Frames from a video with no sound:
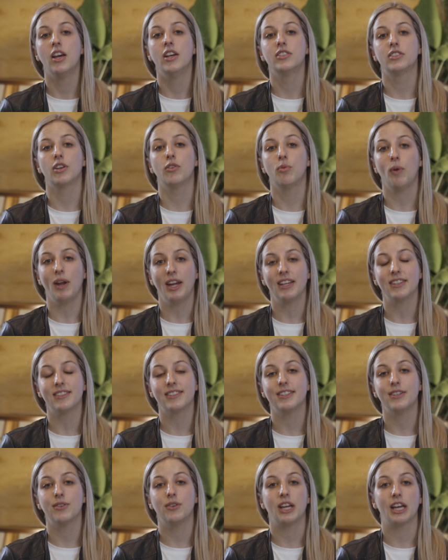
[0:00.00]
So if we can
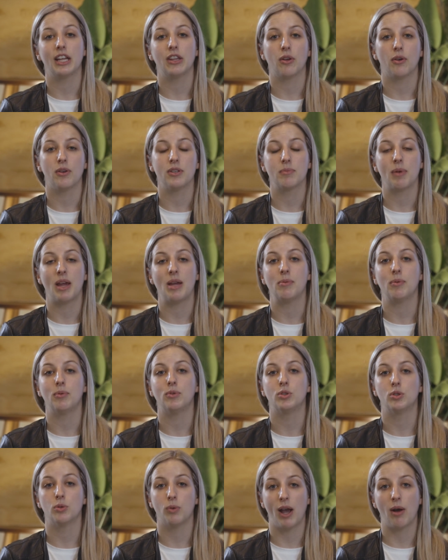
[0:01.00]
still get those people
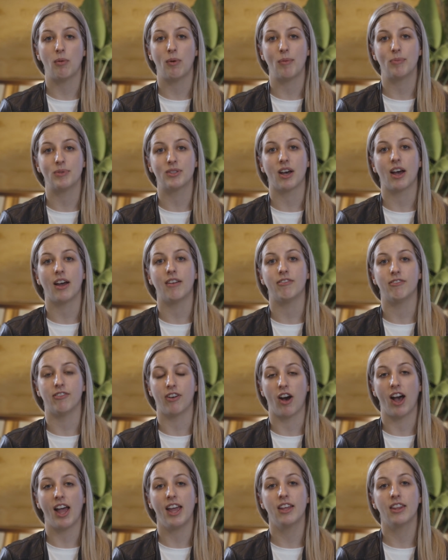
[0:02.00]
to our website
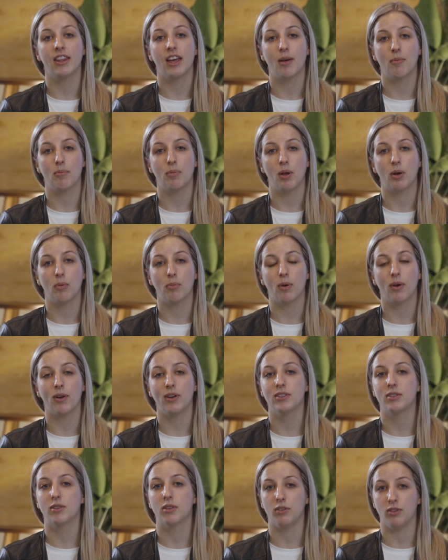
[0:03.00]
via that blog
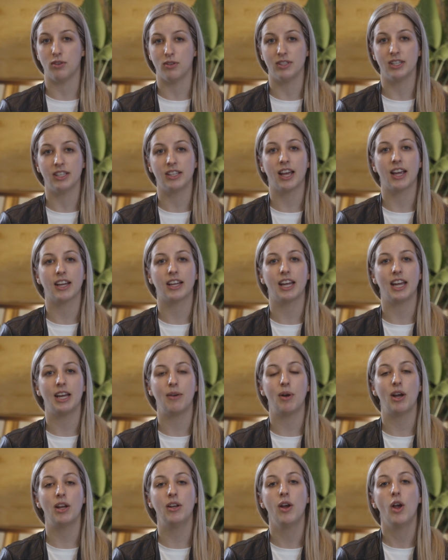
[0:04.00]
post using that
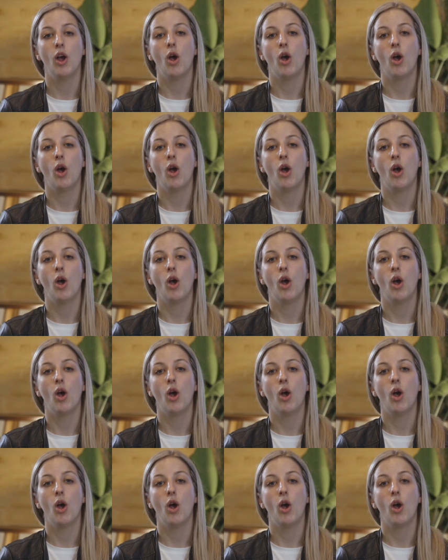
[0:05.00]
keyword,